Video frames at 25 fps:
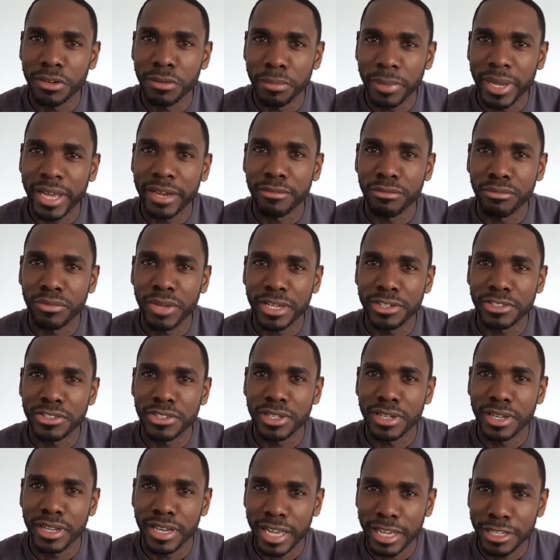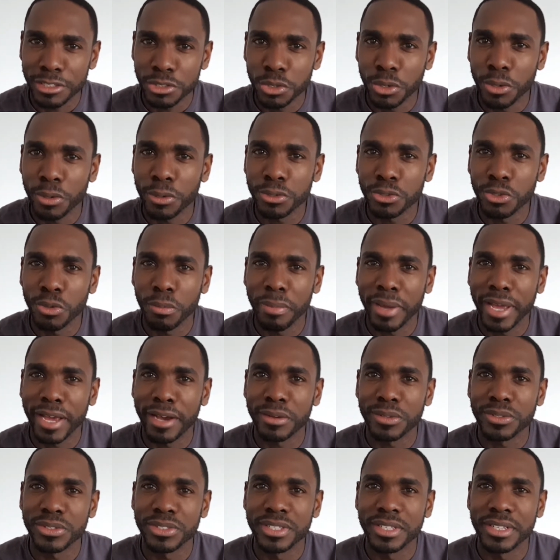about investing, and I talked
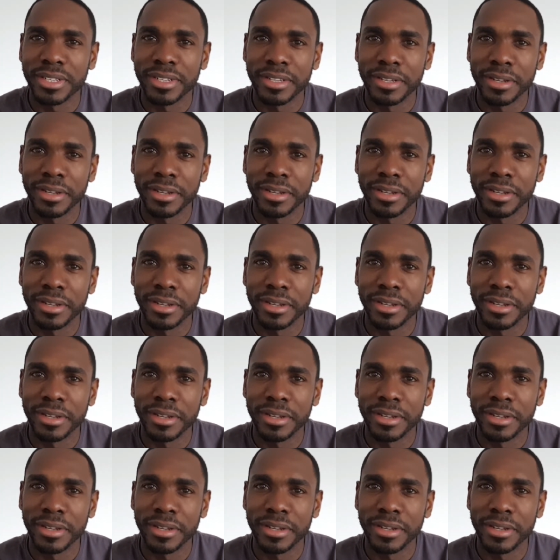about